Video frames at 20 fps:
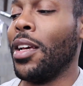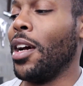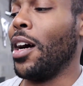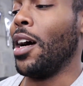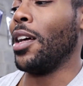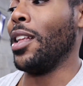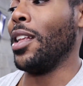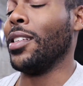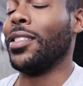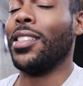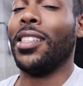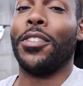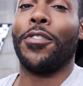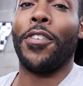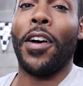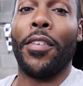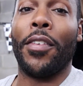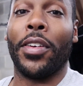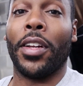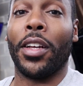Then it says
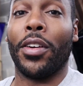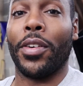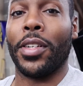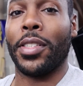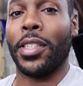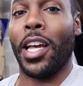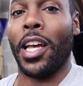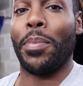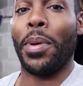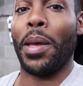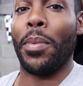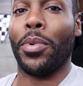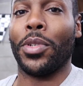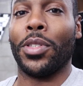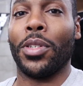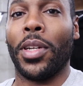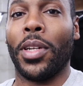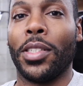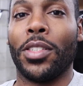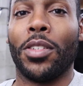500 grit sandpaper,
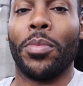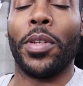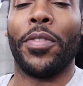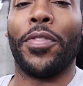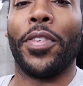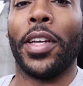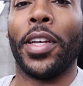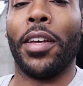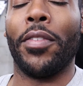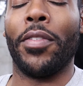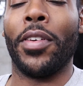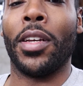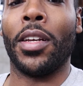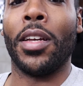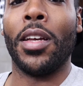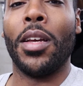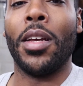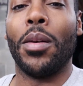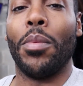so it is gonna be forgiving,